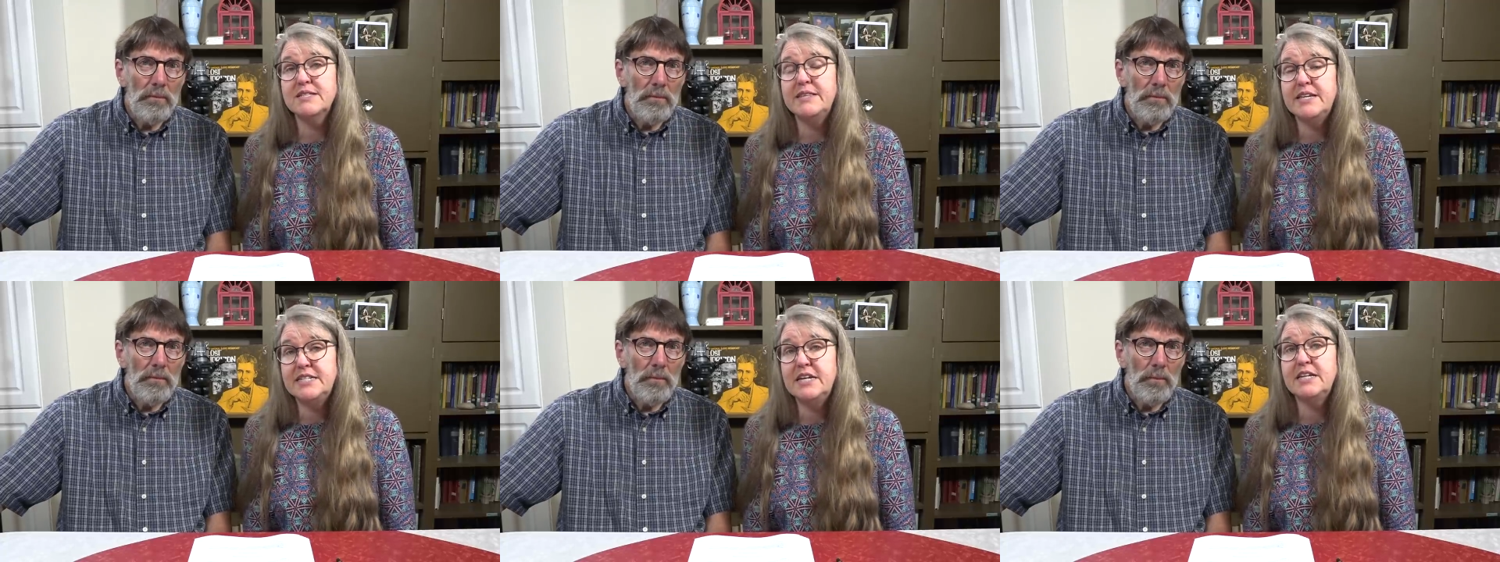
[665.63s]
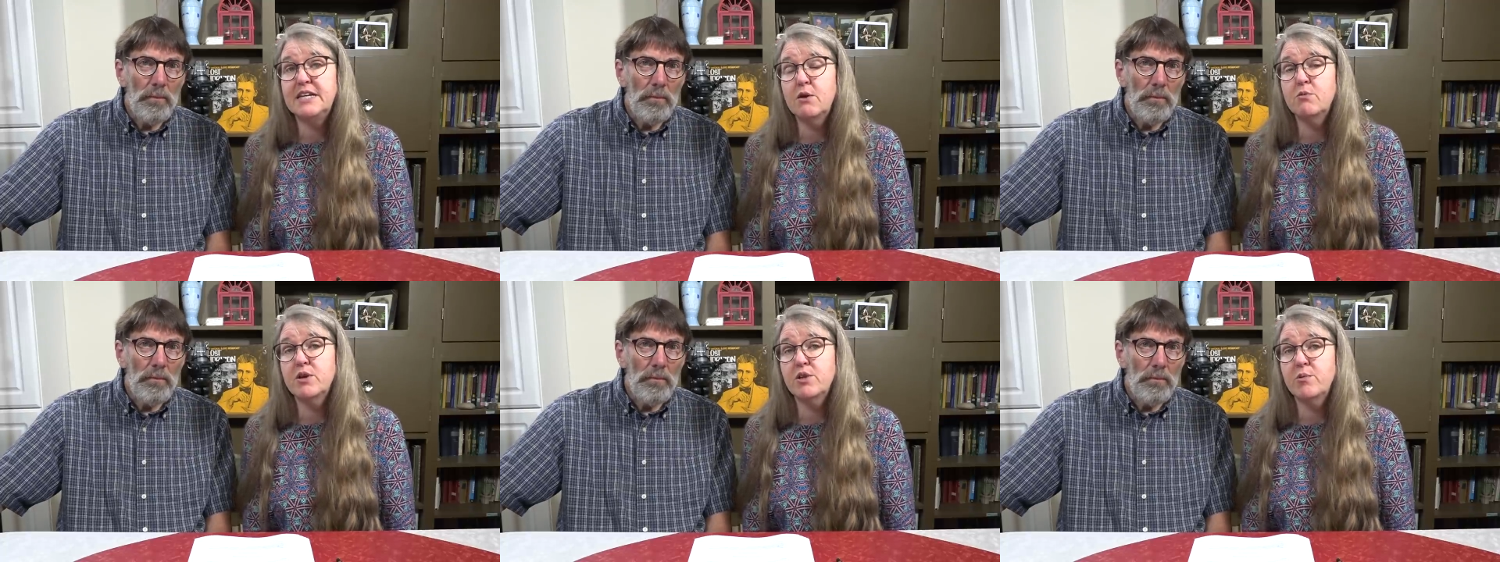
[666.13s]
Speaker 1: and they tend to get
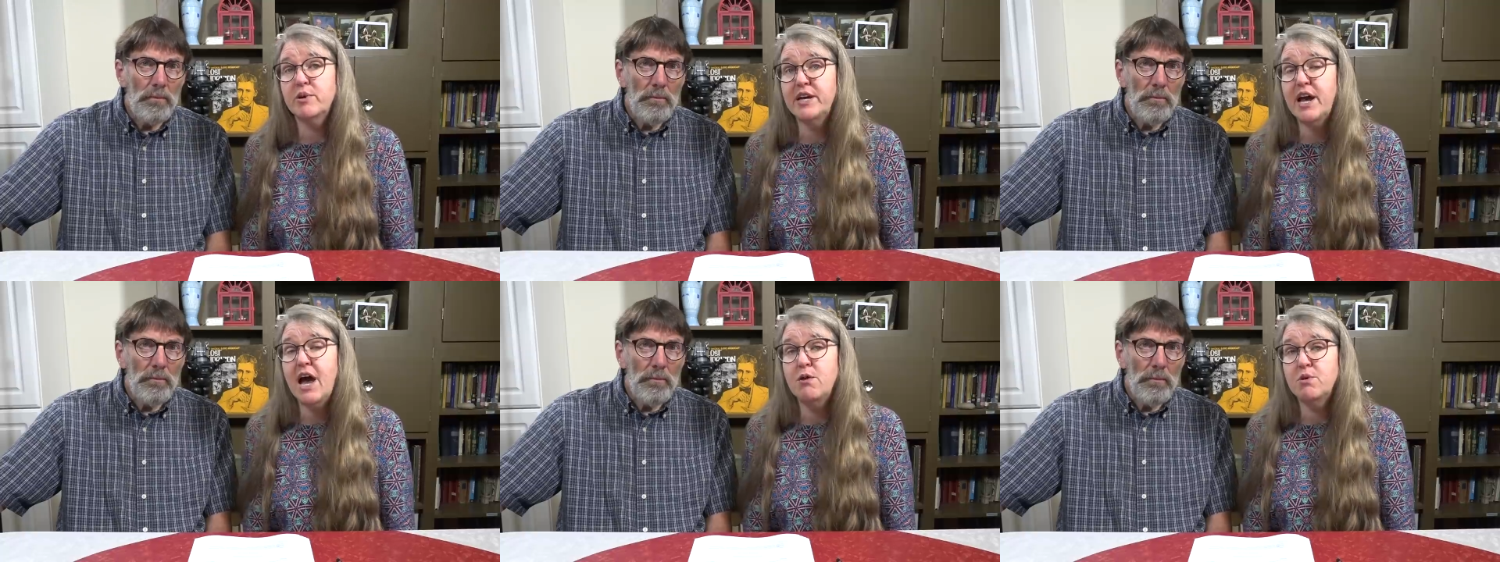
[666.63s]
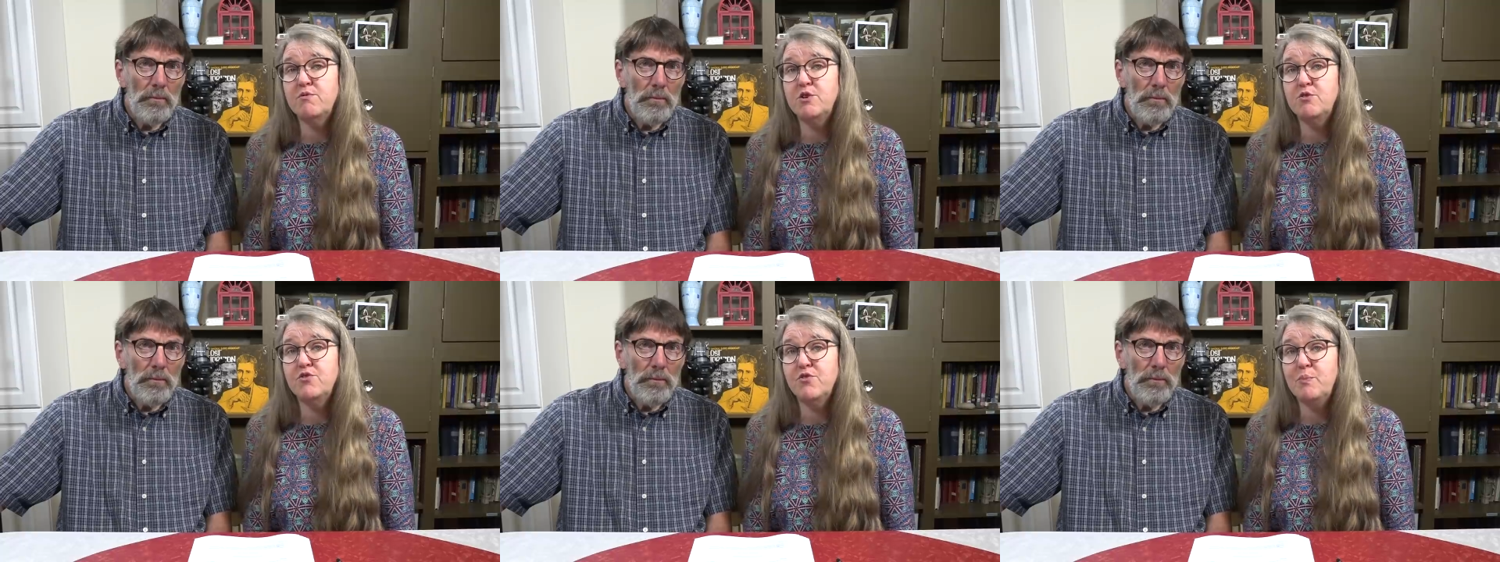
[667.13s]
really, really high
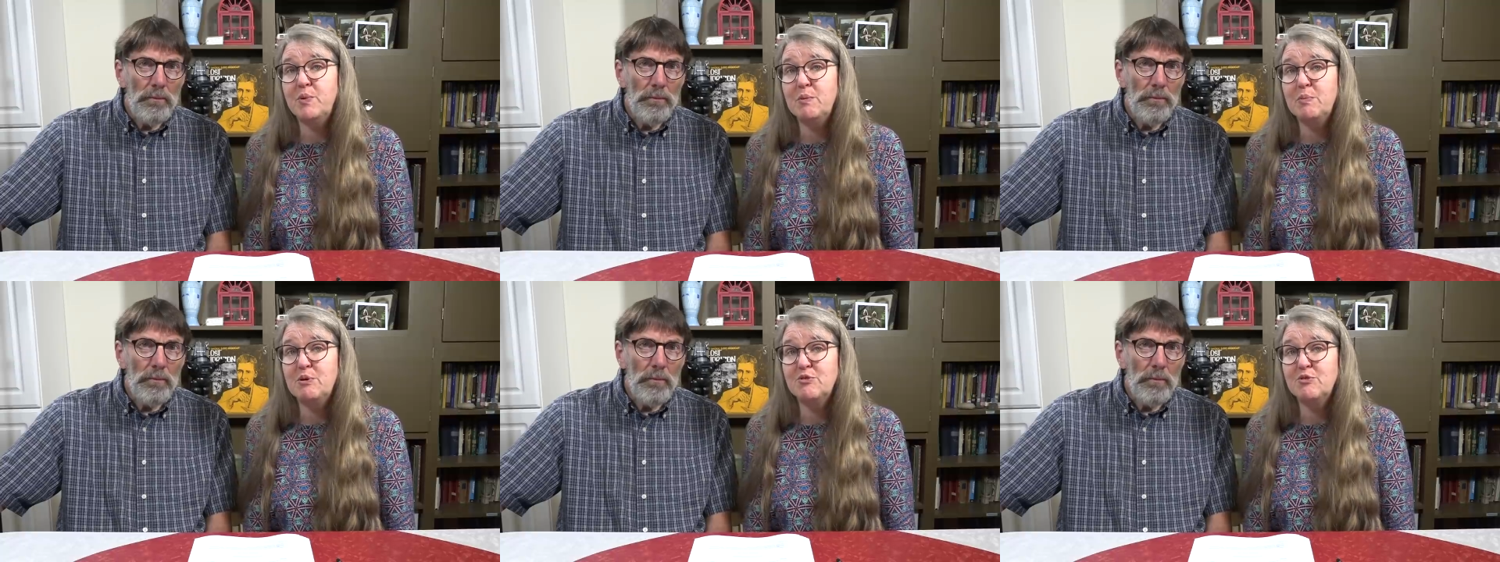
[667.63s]
reviews from people.